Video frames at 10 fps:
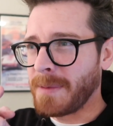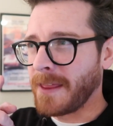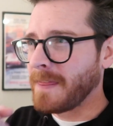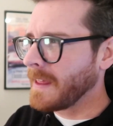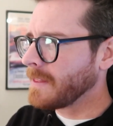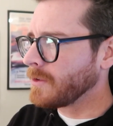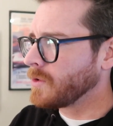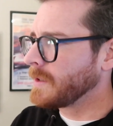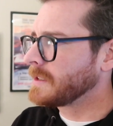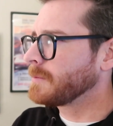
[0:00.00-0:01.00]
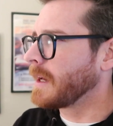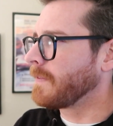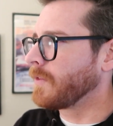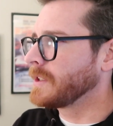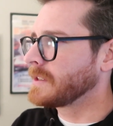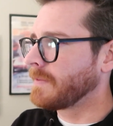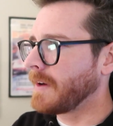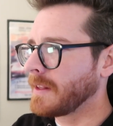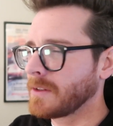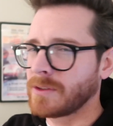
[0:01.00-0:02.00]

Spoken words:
but I think they're doing some kind of free stuff on there.